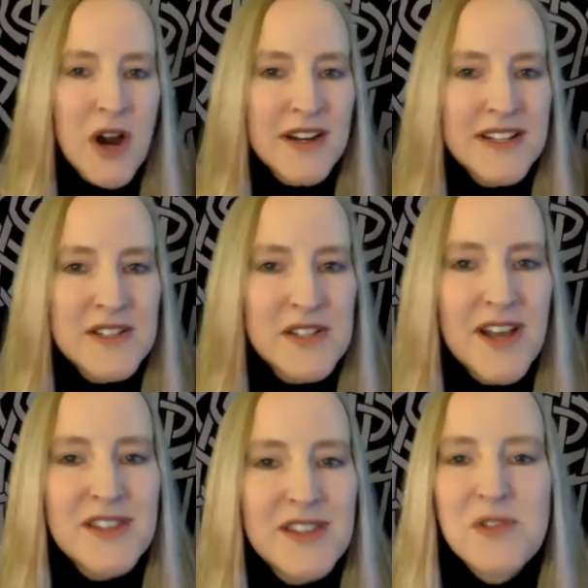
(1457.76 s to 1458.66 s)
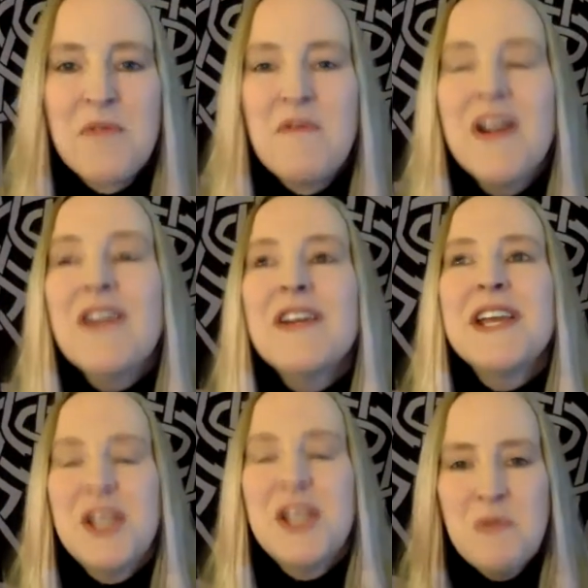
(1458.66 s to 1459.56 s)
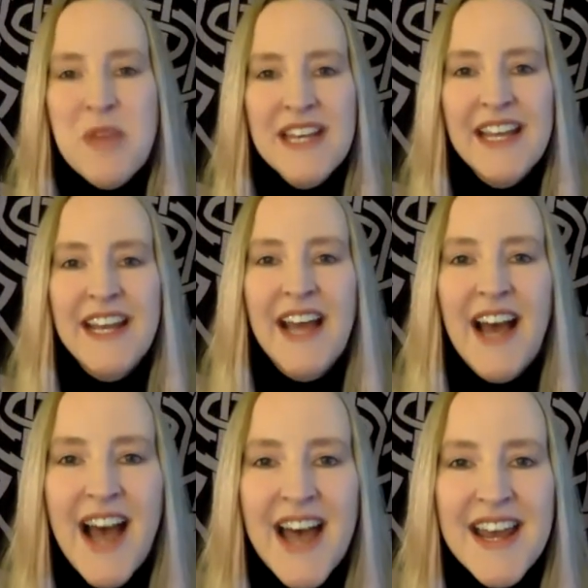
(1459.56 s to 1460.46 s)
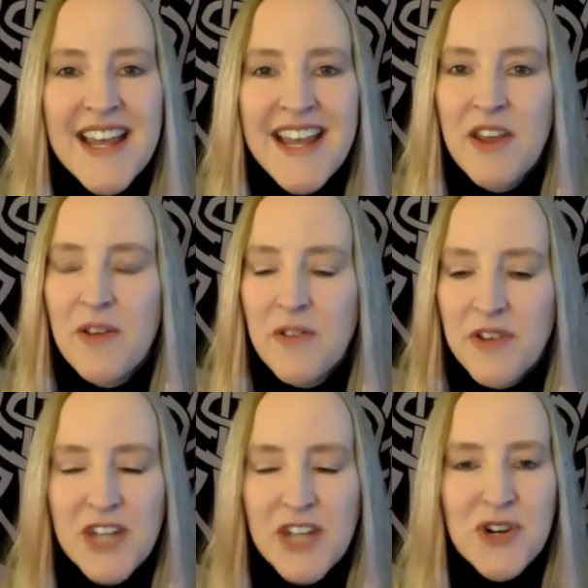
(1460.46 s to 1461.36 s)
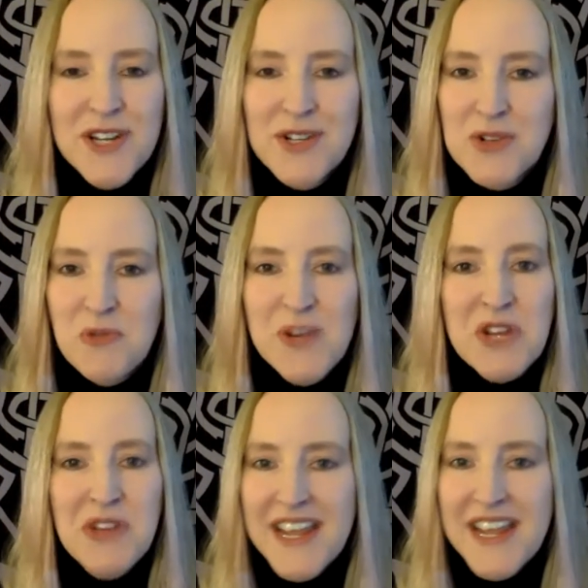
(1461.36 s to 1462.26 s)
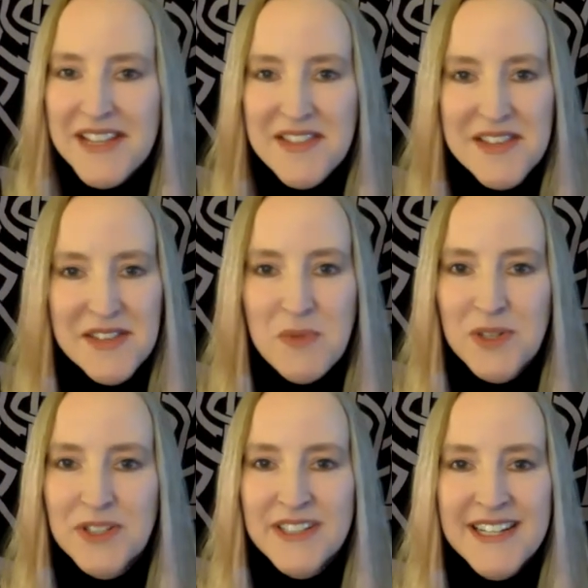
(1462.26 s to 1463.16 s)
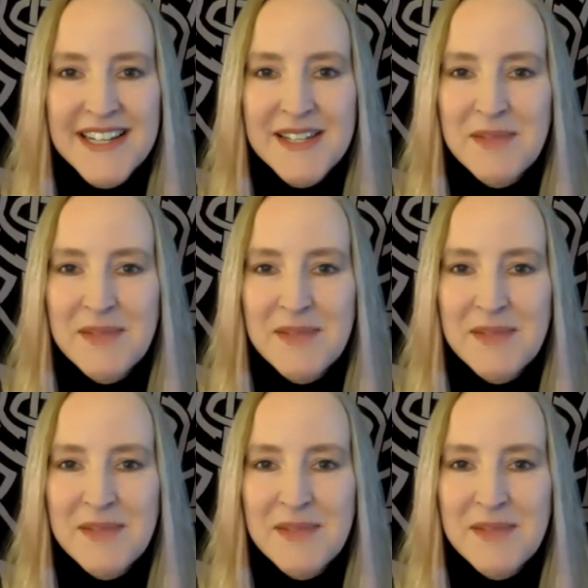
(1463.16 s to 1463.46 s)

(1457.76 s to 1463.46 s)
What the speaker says: Arkansas, so very humid and hot, and nature had just retaken these buildings.